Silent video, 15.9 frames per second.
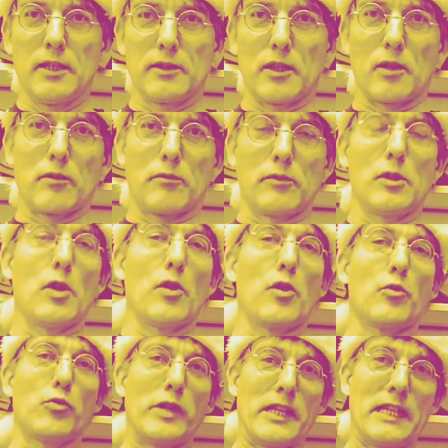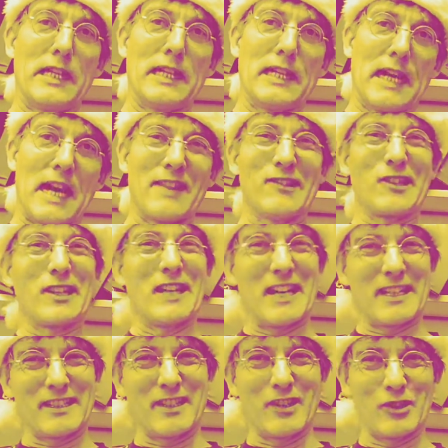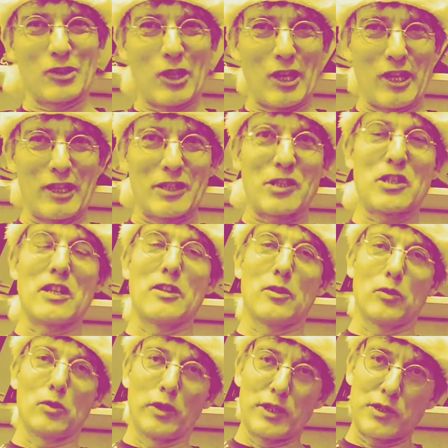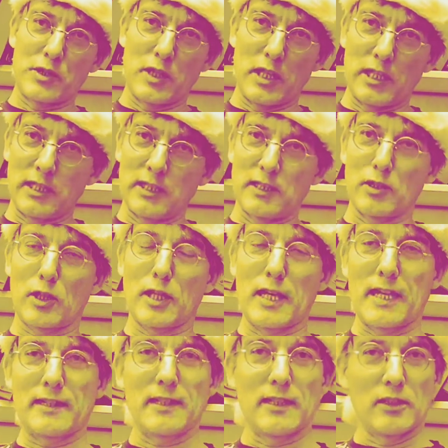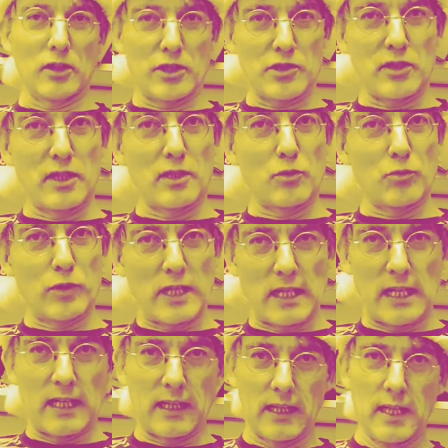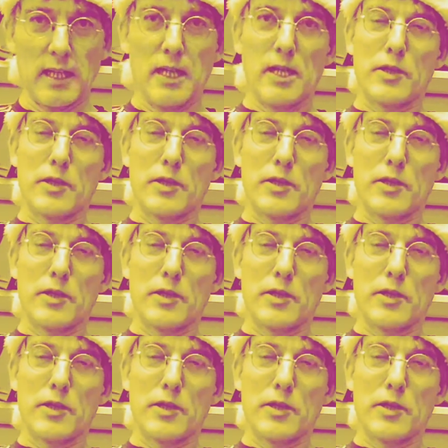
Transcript: They're reading and they're connecting the dots and they're listening and they're connecting, listening to reading.